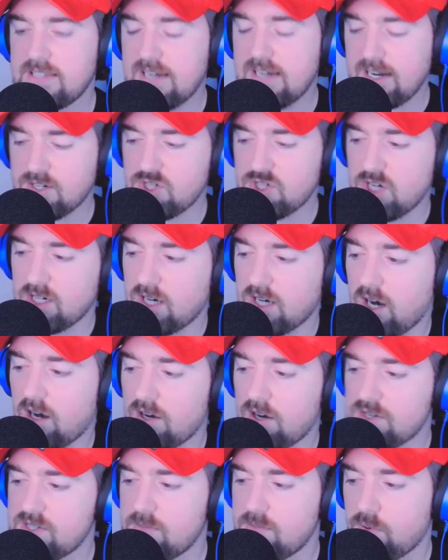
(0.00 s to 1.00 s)
The next-gen
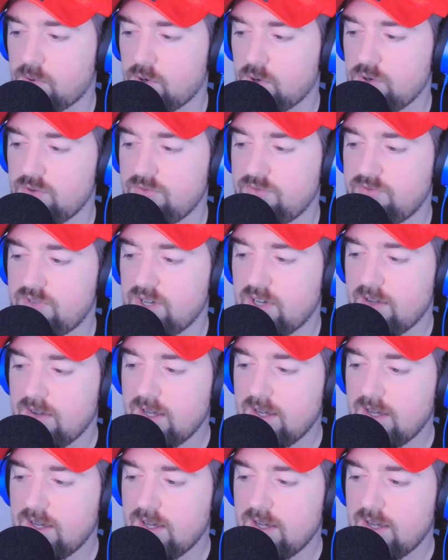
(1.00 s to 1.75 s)
car has improved